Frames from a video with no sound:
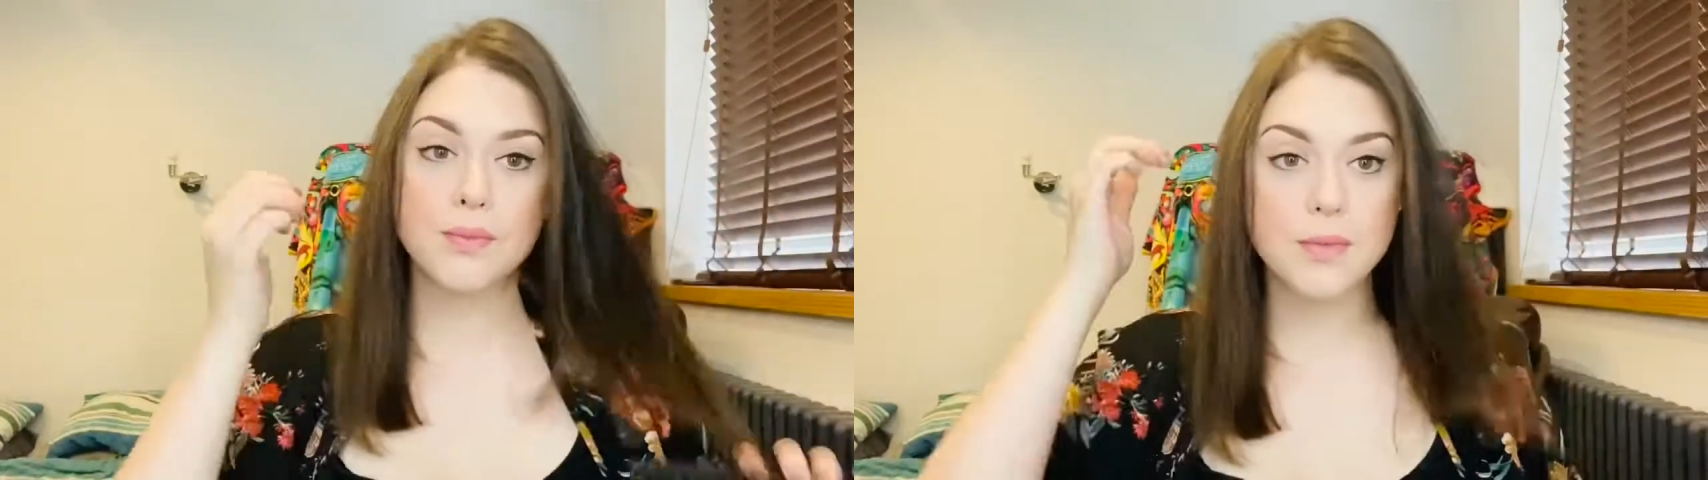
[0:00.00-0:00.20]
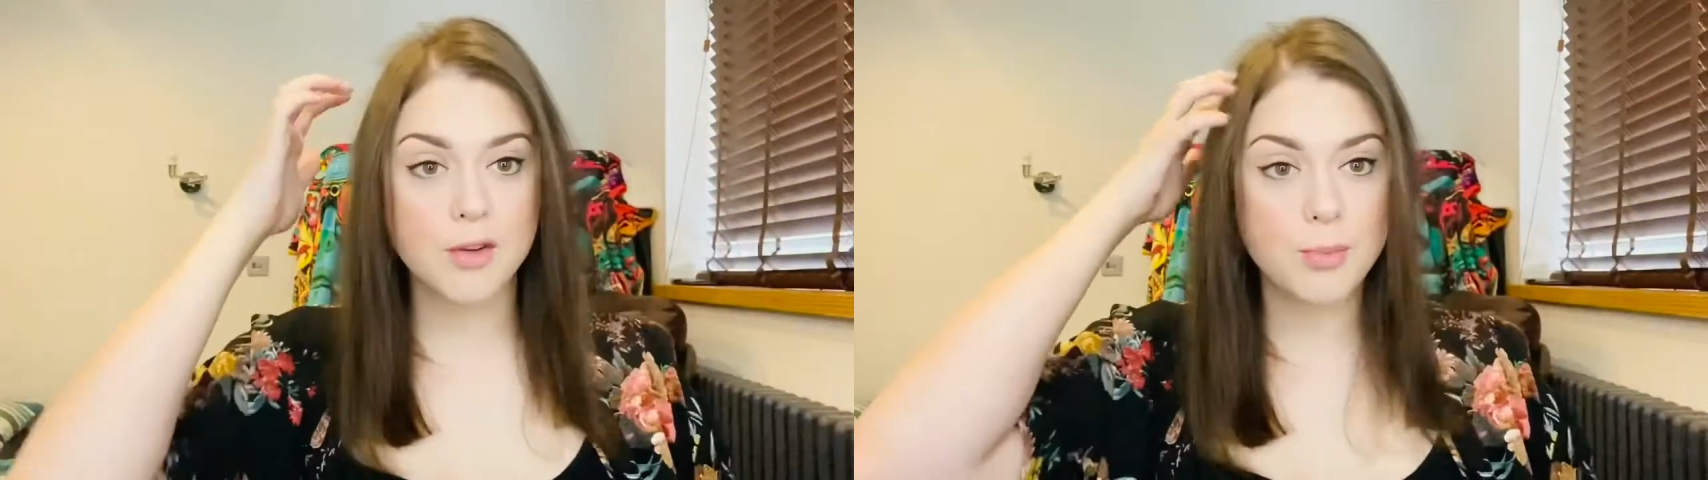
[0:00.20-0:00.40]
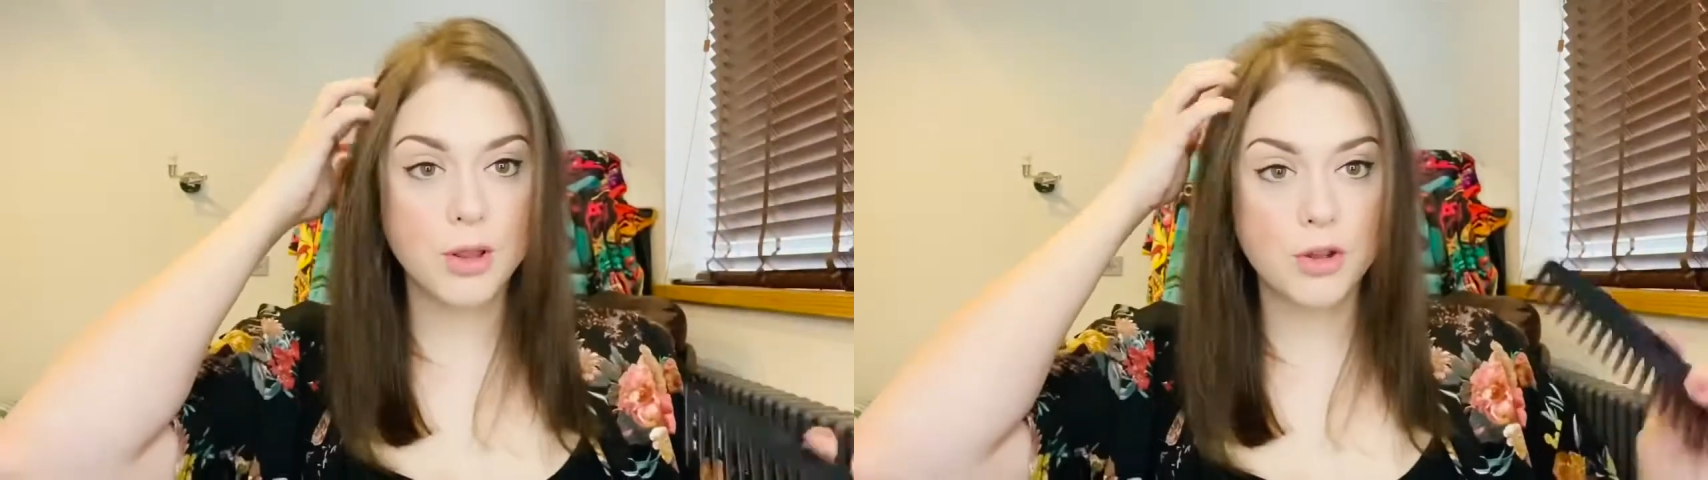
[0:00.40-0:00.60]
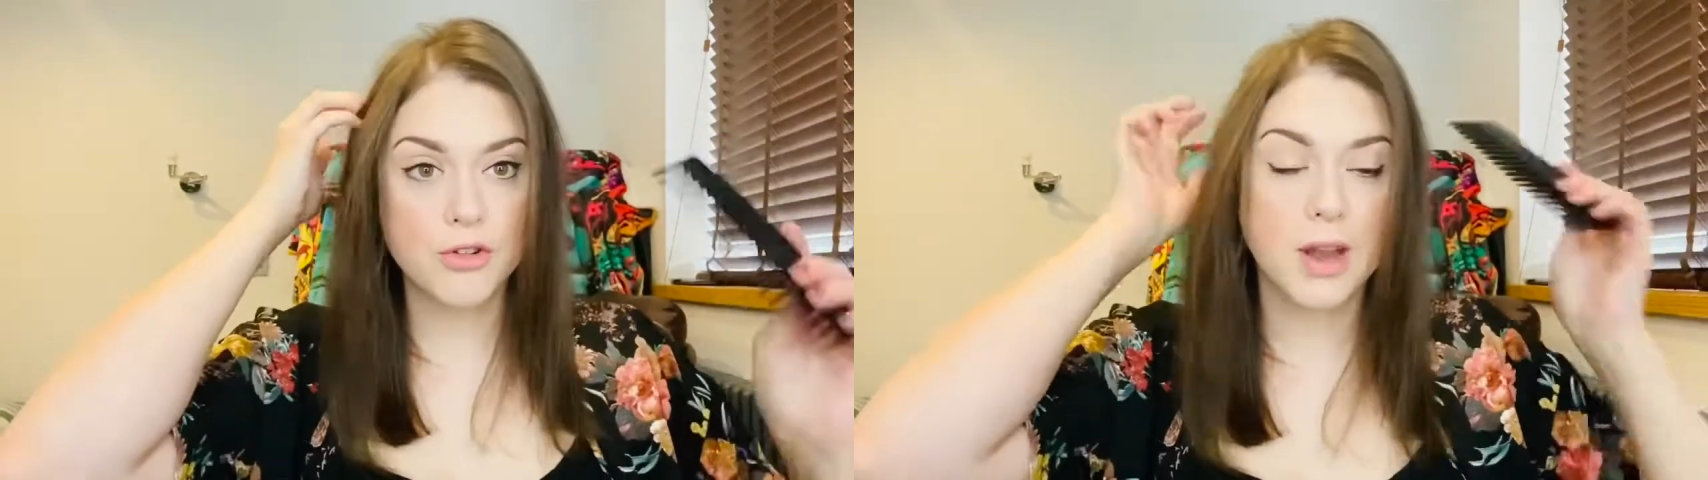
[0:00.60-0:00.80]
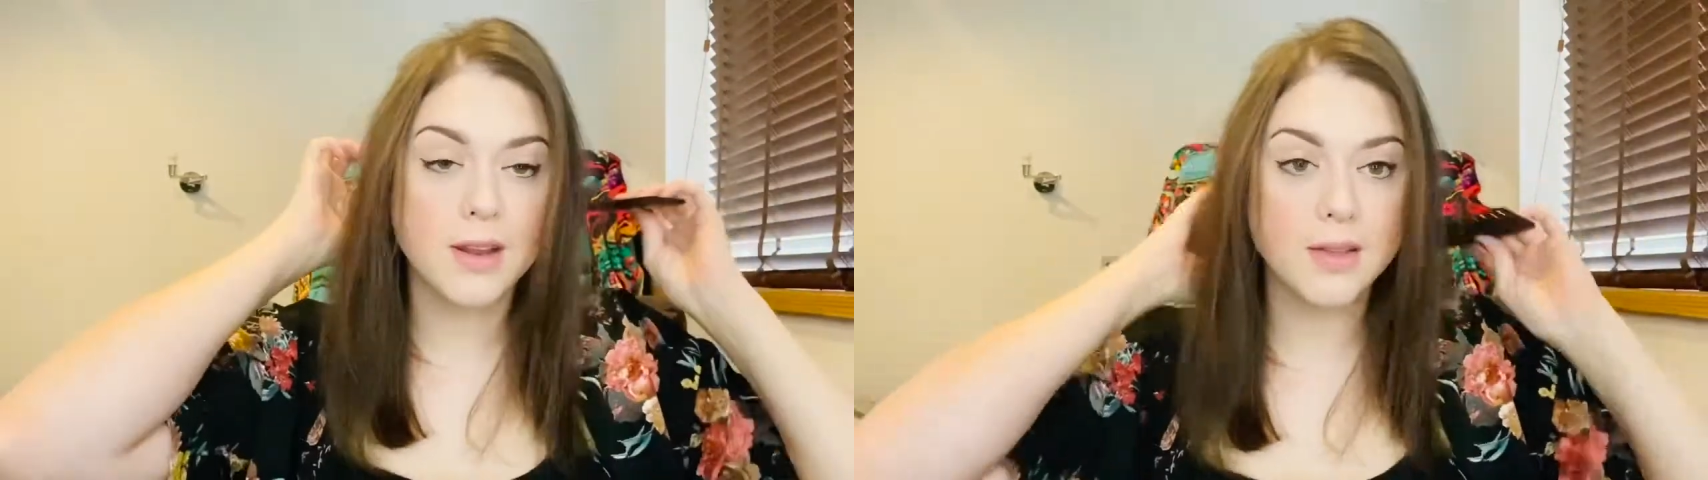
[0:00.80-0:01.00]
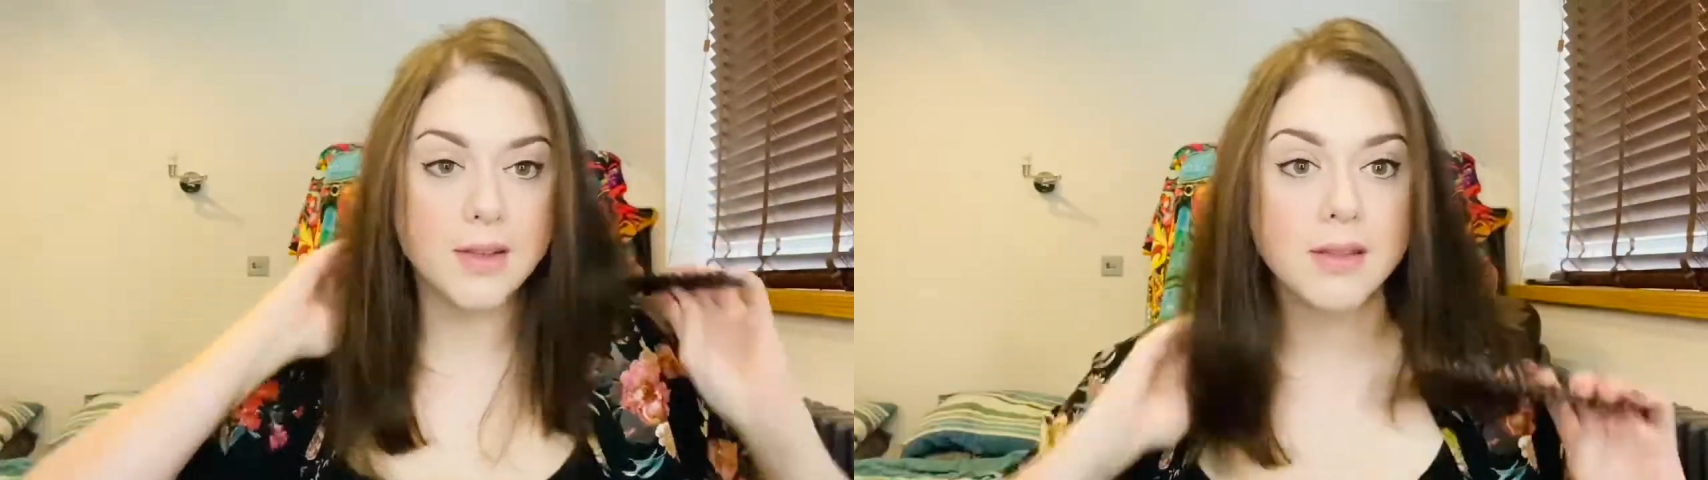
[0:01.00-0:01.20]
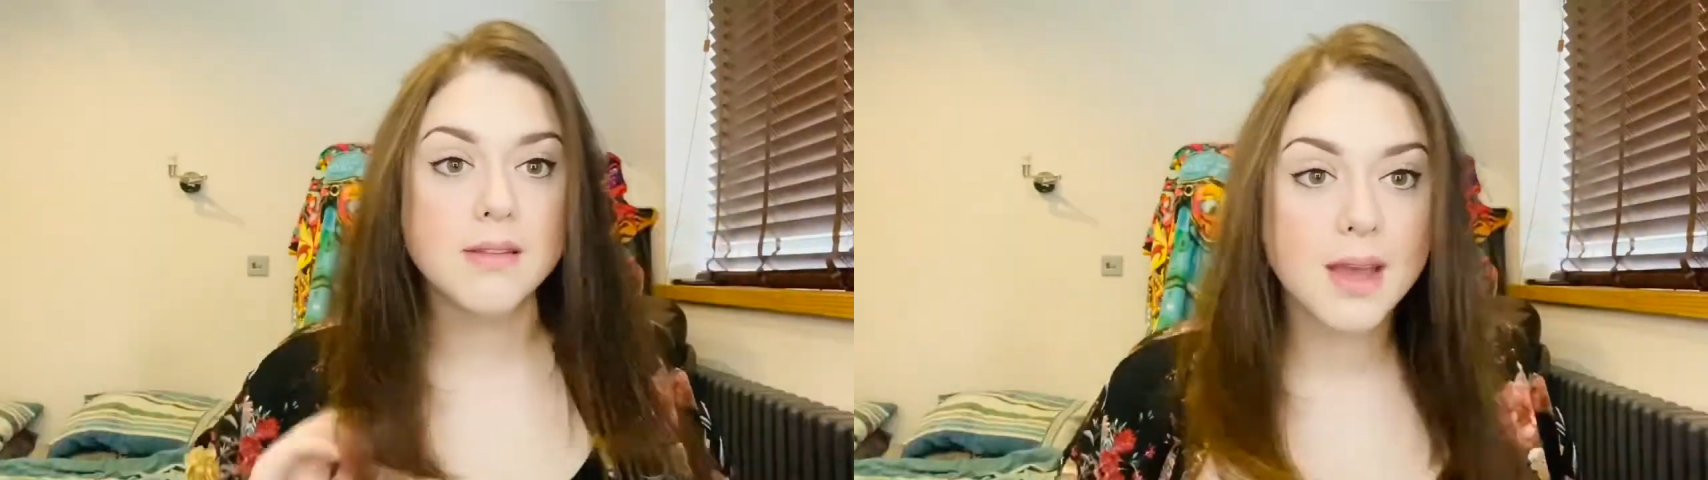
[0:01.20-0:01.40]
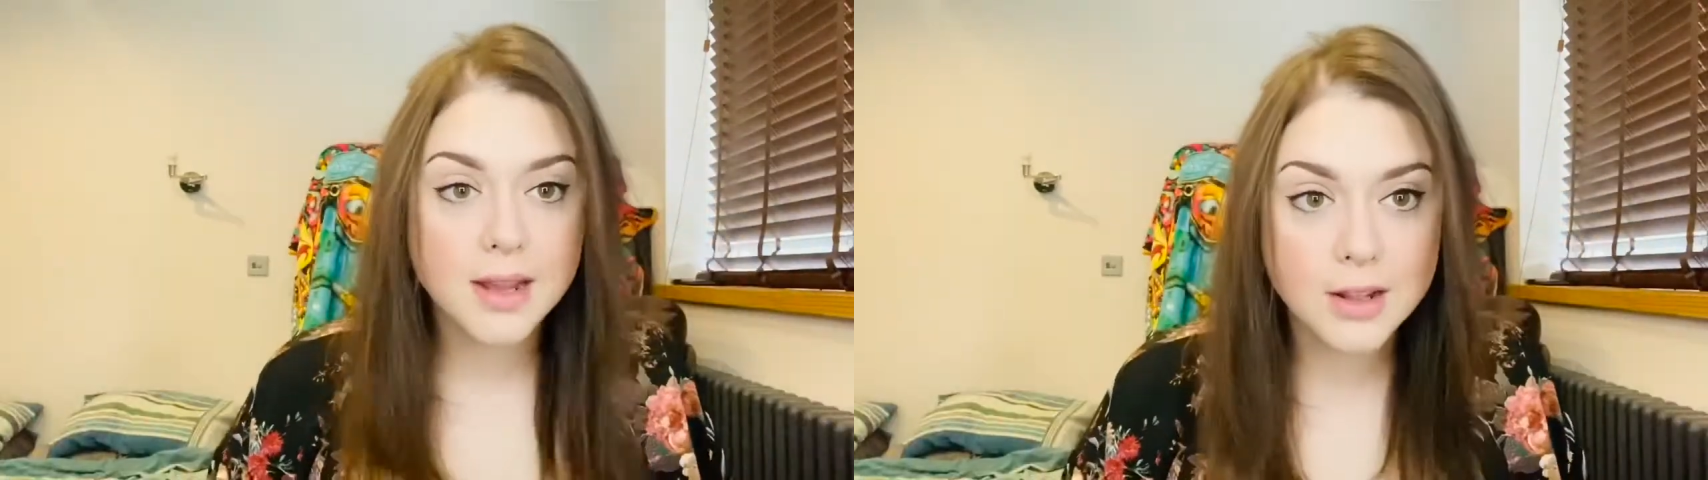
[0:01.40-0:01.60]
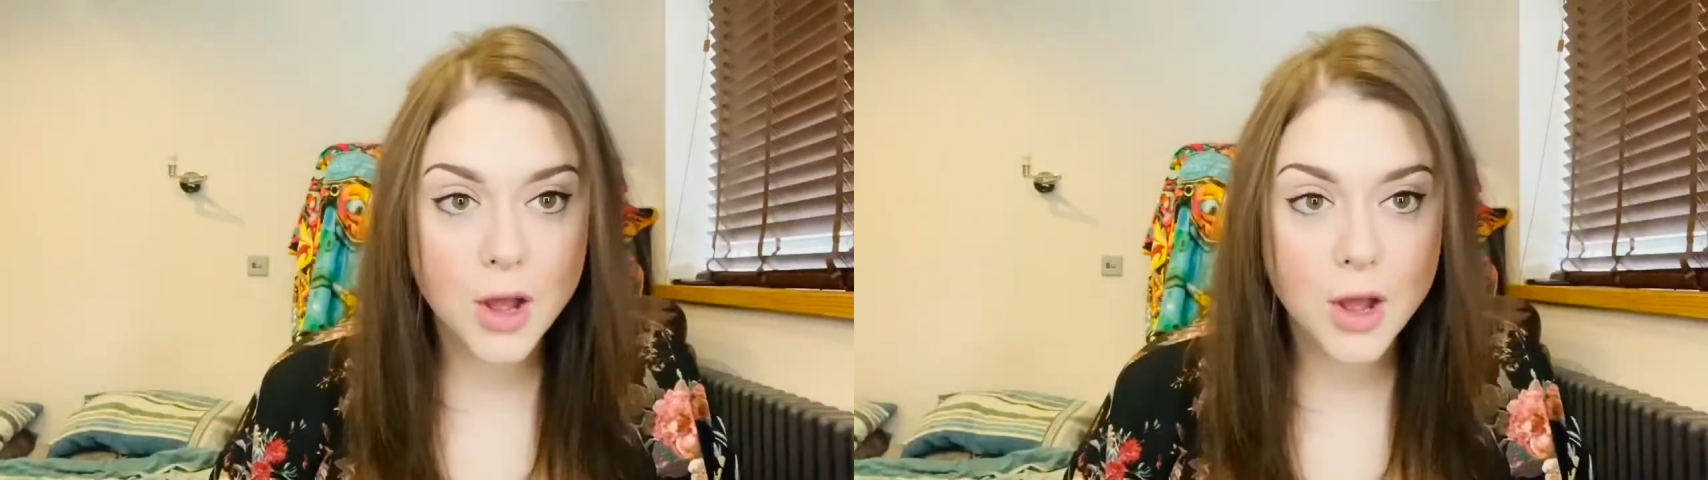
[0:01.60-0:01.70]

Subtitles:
I've blow dried it on the other side,